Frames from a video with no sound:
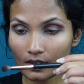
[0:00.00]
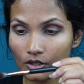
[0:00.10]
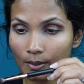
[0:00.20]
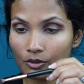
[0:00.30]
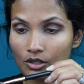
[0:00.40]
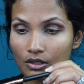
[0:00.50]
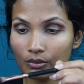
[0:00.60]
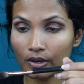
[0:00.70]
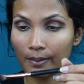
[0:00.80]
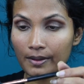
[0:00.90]
So I'm just
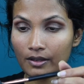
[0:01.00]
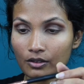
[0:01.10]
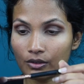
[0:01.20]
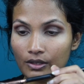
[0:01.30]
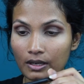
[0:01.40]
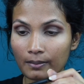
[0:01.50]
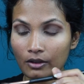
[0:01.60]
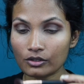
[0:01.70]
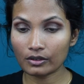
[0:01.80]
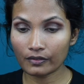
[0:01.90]
grabbing a good
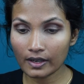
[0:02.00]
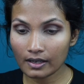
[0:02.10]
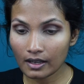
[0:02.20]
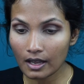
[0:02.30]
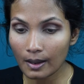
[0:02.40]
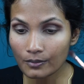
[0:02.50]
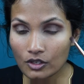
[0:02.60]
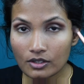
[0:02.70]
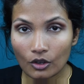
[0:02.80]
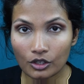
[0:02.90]
amount of it. I'm
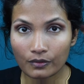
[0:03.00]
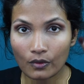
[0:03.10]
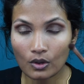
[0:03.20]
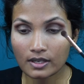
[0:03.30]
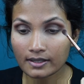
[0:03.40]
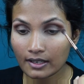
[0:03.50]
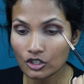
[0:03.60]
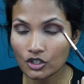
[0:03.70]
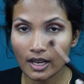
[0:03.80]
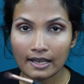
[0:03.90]
just going to focus that
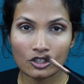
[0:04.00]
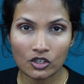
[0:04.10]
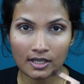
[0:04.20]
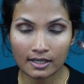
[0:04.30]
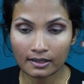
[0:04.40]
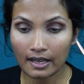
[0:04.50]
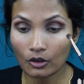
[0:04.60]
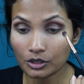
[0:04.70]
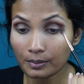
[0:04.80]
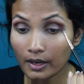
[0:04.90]
shade just in the
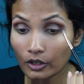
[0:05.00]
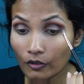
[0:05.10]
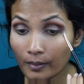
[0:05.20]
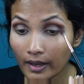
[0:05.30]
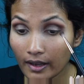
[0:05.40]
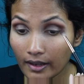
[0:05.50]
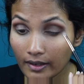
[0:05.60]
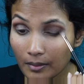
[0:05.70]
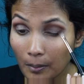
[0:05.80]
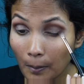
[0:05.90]
outer part of my eye.